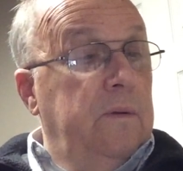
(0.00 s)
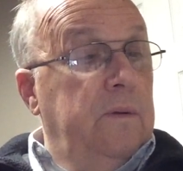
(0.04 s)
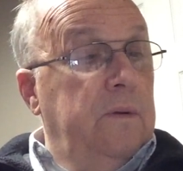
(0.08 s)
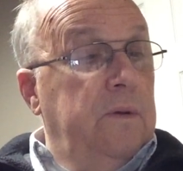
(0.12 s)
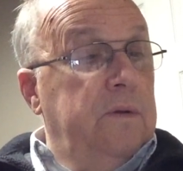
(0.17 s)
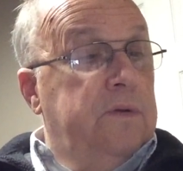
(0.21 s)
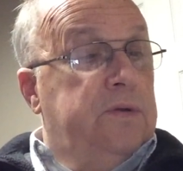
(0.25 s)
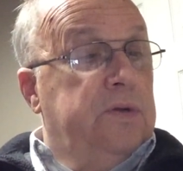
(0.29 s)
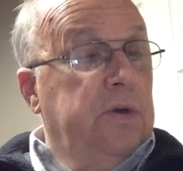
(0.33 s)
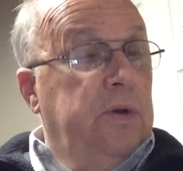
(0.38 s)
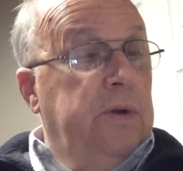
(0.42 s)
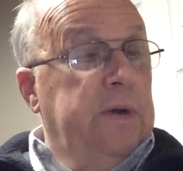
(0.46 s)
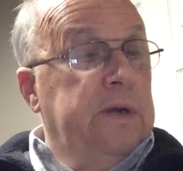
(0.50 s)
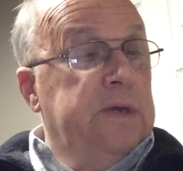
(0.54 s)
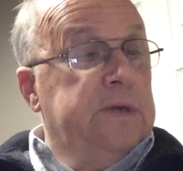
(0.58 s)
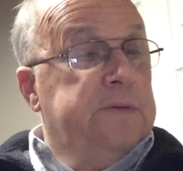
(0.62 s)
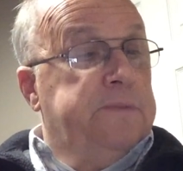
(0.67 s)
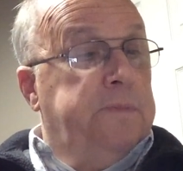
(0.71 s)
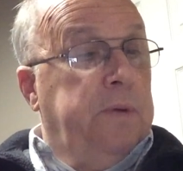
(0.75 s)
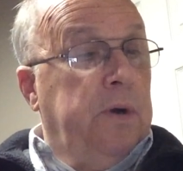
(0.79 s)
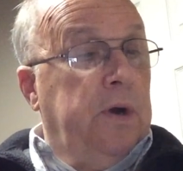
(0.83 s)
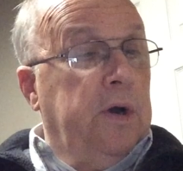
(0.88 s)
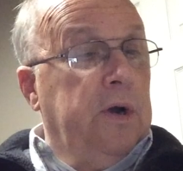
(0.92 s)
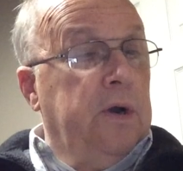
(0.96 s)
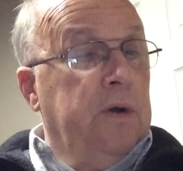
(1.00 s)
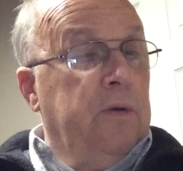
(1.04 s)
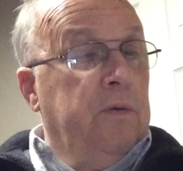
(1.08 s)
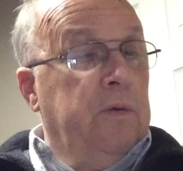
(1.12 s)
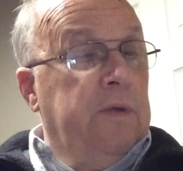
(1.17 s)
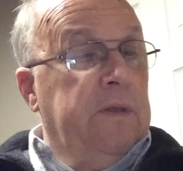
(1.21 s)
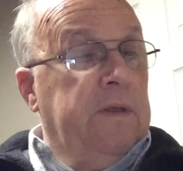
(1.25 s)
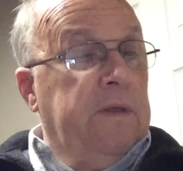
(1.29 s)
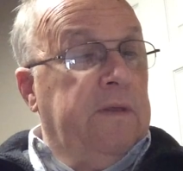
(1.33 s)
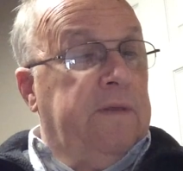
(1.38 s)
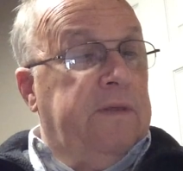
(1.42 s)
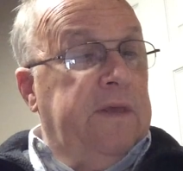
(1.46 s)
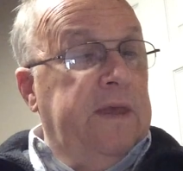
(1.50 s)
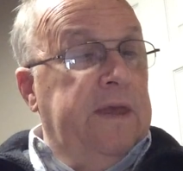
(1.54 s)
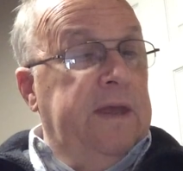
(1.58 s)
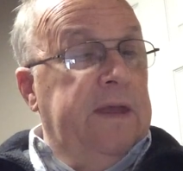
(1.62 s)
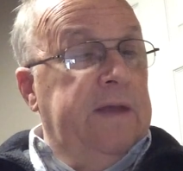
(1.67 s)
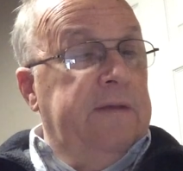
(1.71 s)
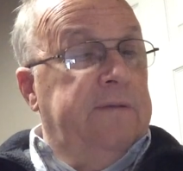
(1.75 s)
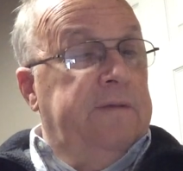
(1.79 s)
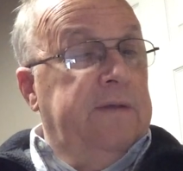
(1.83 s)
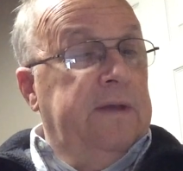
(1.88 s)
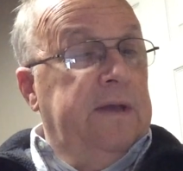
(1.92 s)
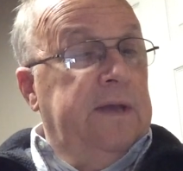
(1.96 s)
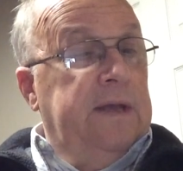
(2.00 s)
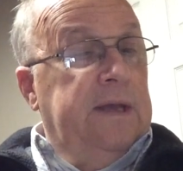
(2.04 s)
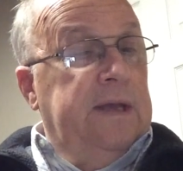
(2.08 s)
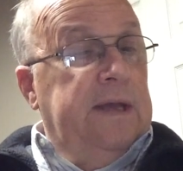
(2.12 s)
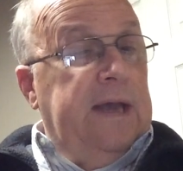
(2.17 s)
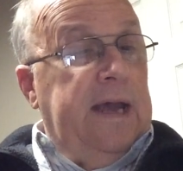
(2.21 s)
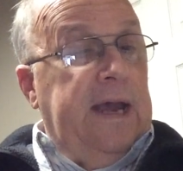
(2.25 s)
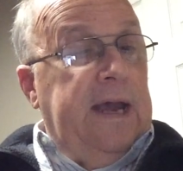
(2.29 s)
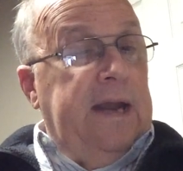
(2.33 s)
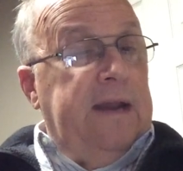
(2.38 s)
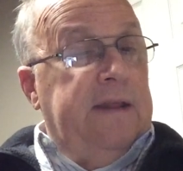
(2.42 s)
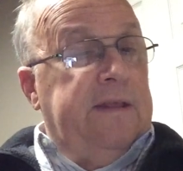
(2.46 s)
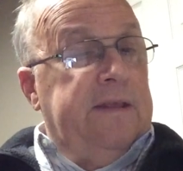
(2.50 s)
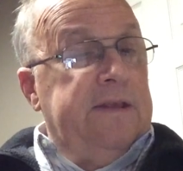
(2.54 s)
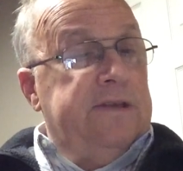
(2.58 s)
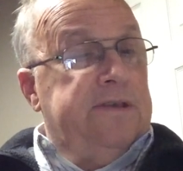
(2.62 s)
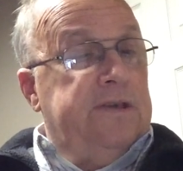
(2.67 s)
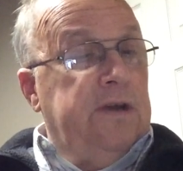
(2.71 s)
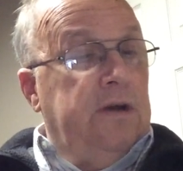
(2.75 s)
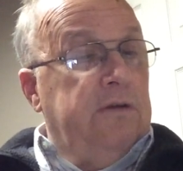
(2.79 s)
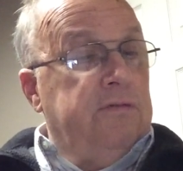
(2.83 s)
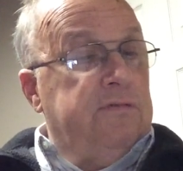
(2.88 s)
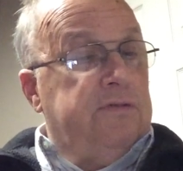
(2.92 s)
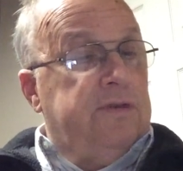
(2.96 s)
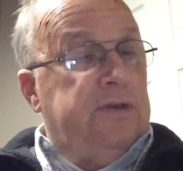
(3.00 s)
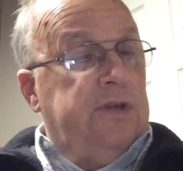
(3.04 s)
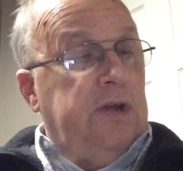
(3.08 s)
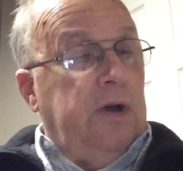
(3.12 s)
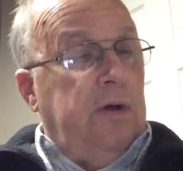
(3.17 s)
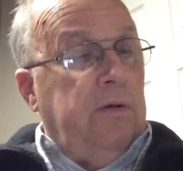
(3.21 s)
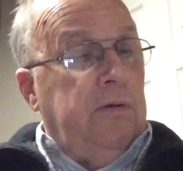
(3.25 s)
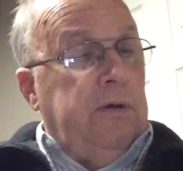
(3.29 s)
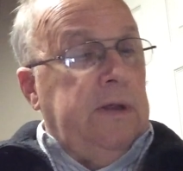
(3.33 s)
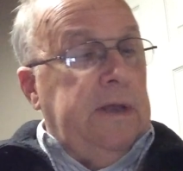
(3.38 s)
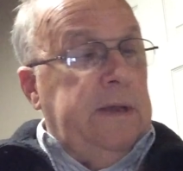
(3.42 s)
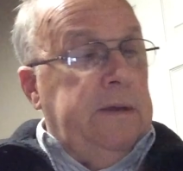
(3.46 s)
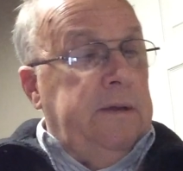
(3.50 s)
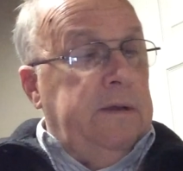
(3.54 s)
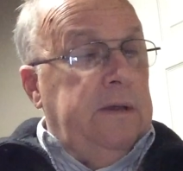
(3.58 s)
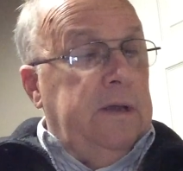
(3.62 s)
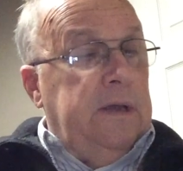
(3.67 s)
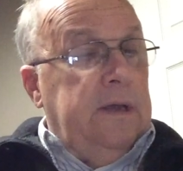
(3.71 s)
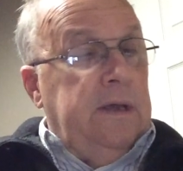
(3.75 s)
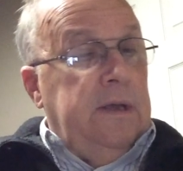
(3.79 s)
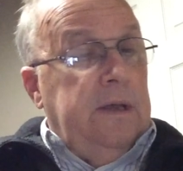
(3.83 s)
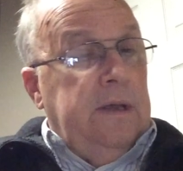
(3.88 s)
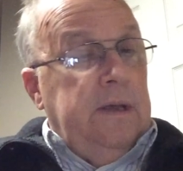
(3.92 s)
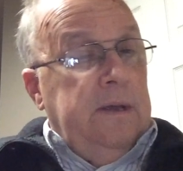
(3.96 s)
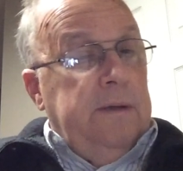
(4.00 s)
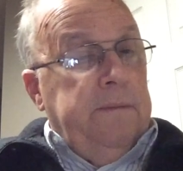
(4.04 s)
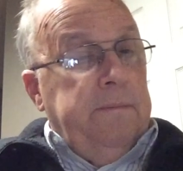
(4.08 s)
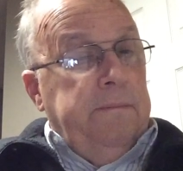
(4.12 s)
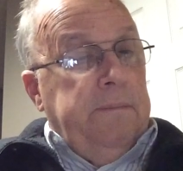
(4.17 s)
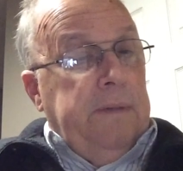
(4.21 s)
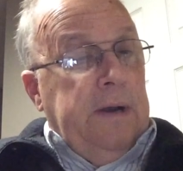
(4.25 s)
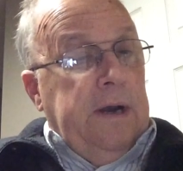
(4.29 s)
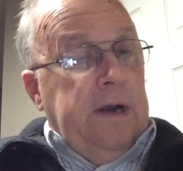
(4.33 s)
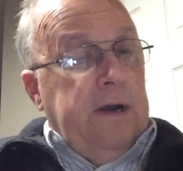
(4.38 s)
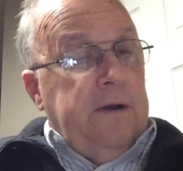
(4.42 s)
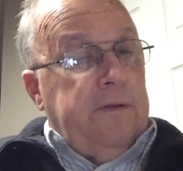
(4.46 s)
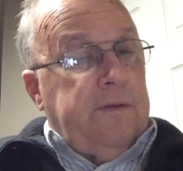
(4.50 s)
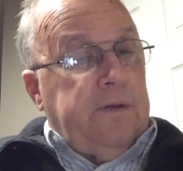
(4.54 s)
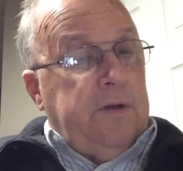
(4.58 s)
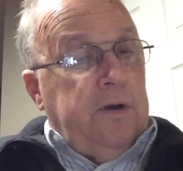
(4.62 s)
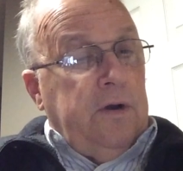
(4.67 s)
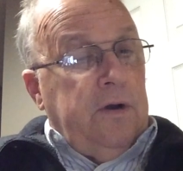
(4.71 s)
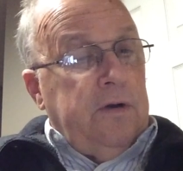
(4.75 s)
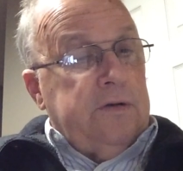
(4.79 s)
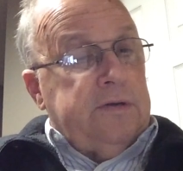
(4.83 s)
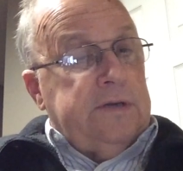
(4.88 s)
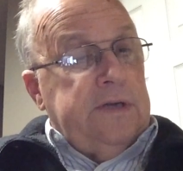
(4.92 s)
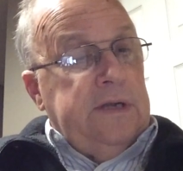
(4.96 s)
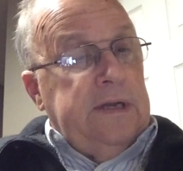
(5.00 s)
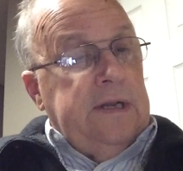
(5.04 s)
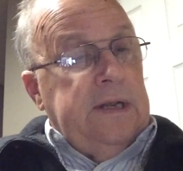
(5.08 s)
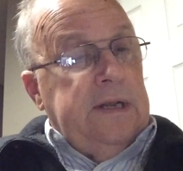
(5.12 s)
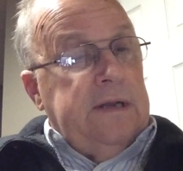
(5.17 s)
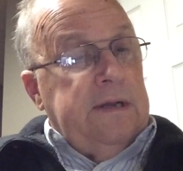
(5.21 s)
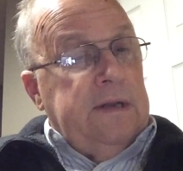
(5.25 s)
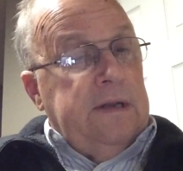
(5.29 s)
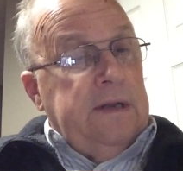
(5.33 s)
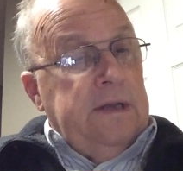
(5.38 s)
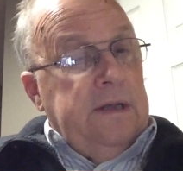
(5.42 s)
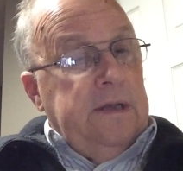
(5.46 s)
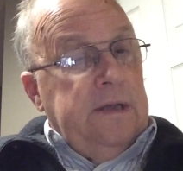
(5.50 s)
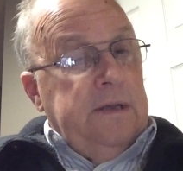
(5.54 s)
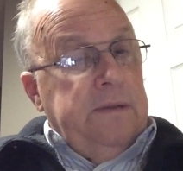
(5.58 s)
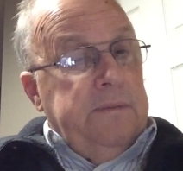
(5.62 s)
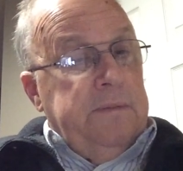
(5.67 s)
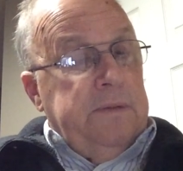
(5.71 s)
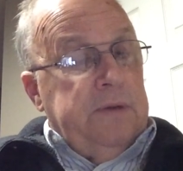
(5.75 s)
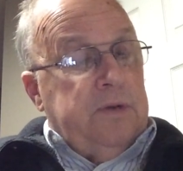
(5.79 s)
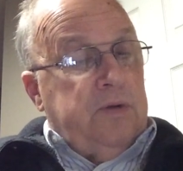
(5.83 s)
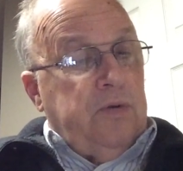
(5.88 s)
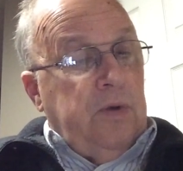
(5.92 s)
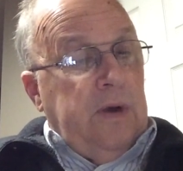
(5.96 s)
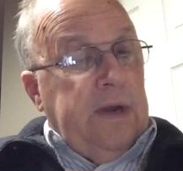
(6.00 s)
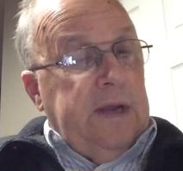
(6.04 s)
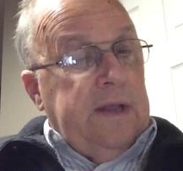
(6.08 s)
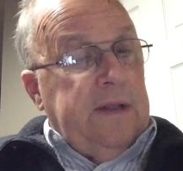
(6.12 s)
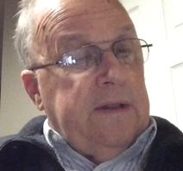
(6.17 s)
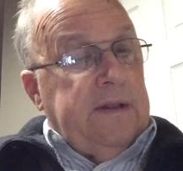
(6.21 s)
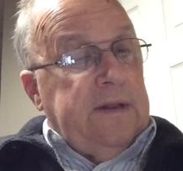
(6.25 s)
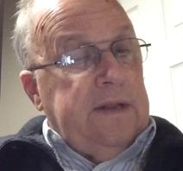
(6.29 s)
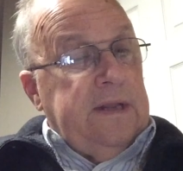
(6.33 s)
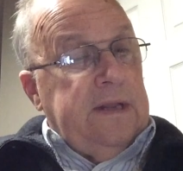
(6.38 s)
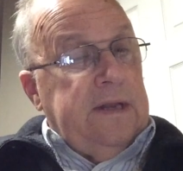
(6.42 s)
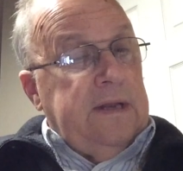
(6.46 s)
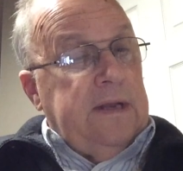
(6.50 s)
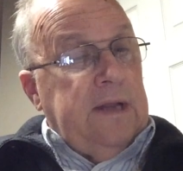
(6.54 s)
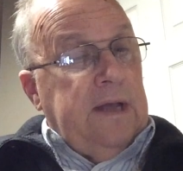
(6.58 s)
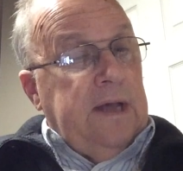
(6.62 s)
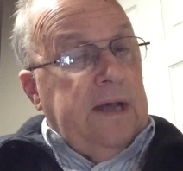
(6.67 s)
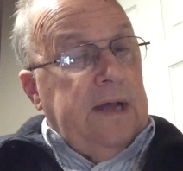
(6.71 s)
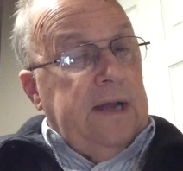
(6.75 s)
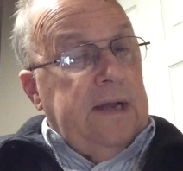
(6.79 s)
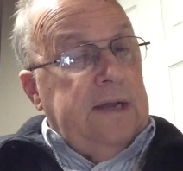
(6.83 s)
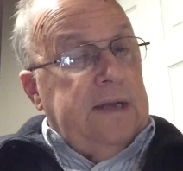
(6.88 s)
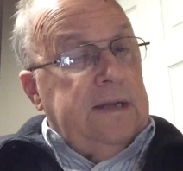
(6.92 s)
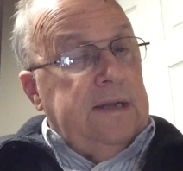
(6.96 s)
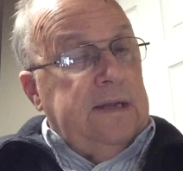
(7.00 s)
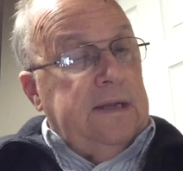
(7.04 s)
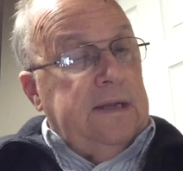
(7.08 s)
whoso is partner with a thief hateth his own soul, he beareth cursing and betrayeth it not.